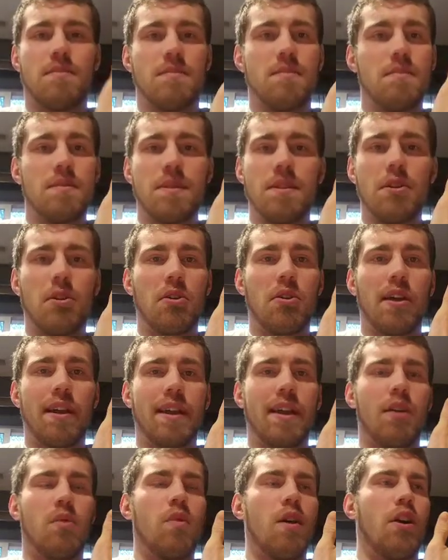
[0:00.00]
still
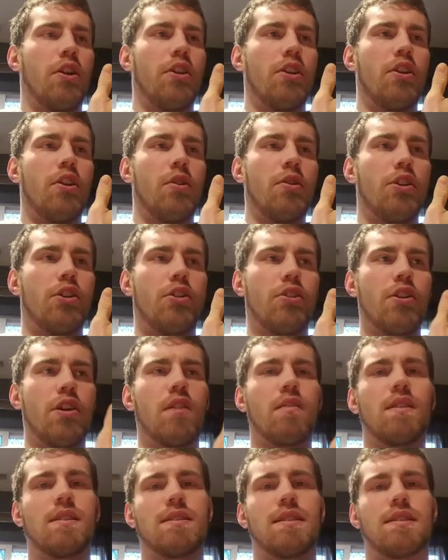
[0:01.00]
clicking well. You know, your
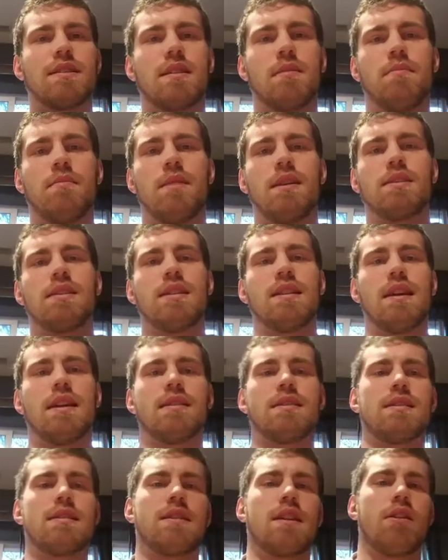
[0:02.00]
nervous system isn't
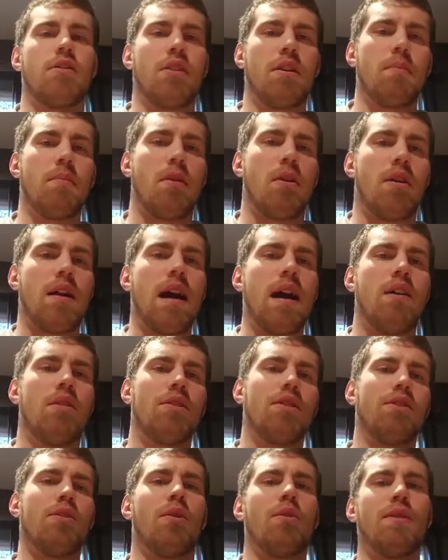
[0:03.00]
necessarily burnt
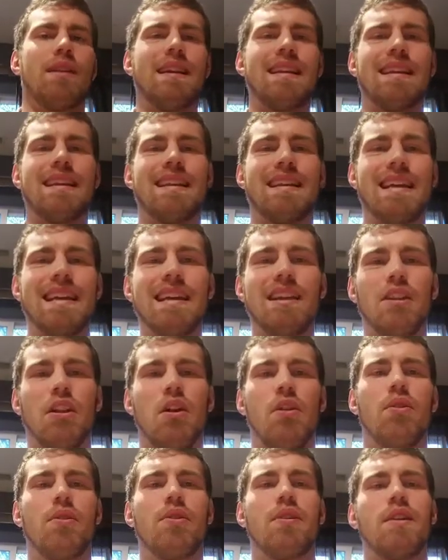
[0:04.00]
out. You don't need a
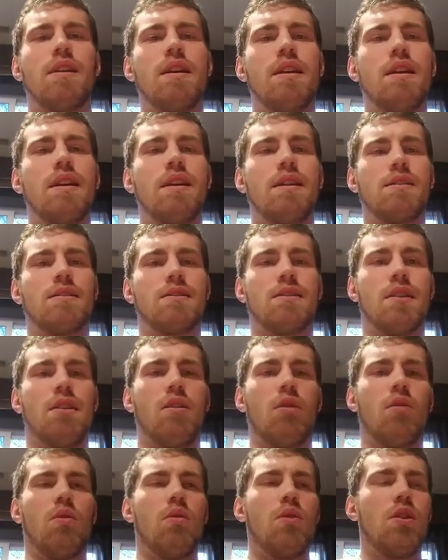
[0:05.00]
deload.
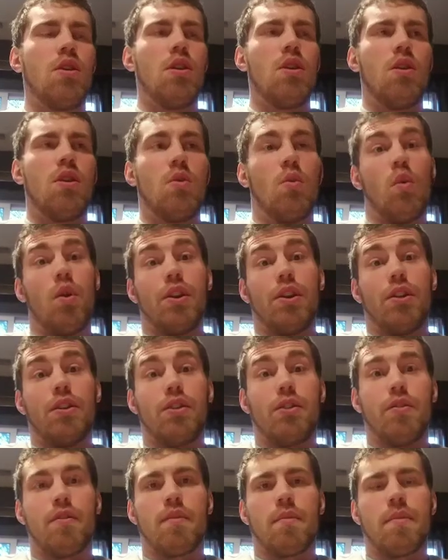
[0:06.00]
So what do you
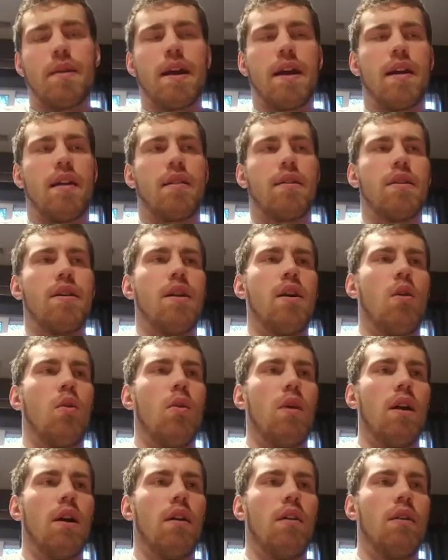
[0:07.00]
do from there?
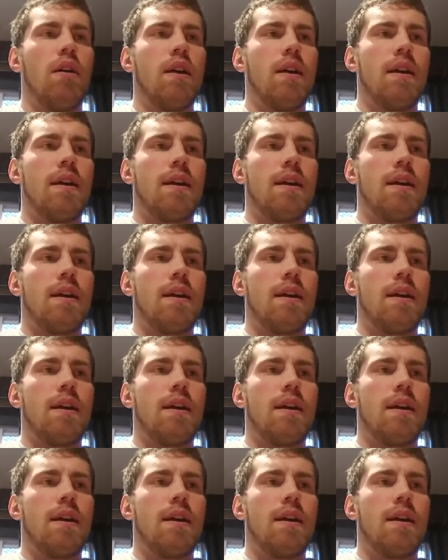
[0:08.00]
Well,